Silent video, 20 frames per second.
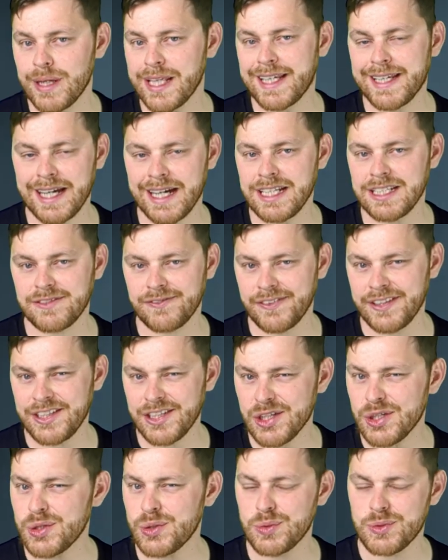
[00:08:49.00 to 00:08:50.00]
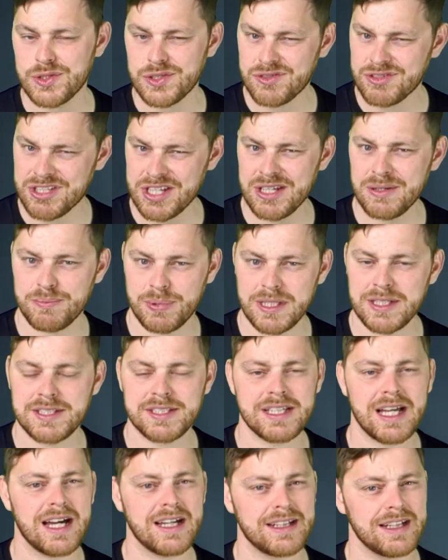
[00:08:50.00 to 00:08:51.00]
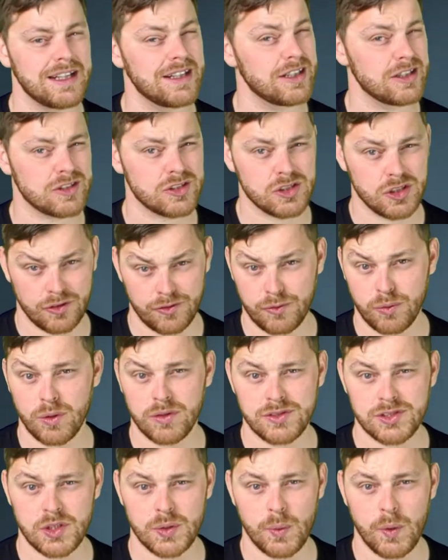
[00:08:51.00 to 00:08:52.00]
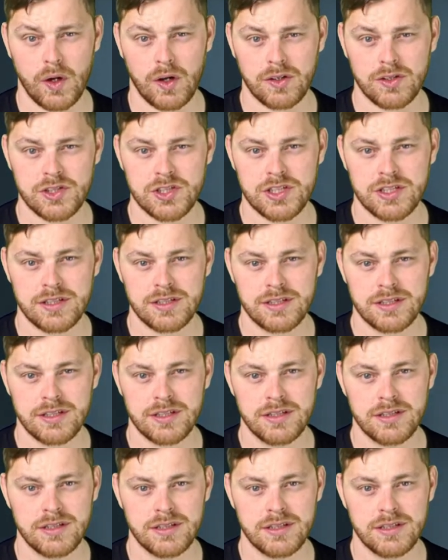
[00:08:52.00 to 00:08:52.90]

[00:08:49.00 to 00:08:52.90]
family case for you. Deeply sad and a tough one to watch.